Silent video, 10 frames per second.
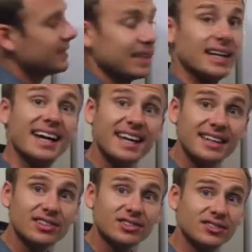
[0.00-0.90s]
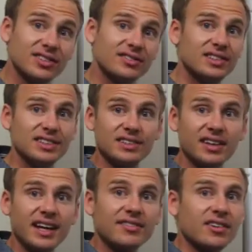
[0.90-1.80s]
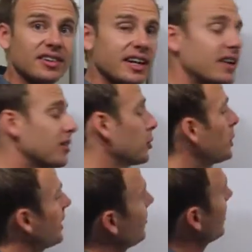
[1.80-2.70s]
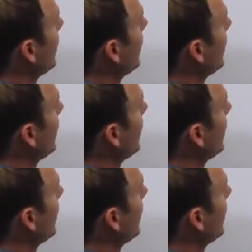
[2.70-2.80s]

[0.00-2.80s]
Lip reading: say, hey, there's a 15-year life on that, or whatever it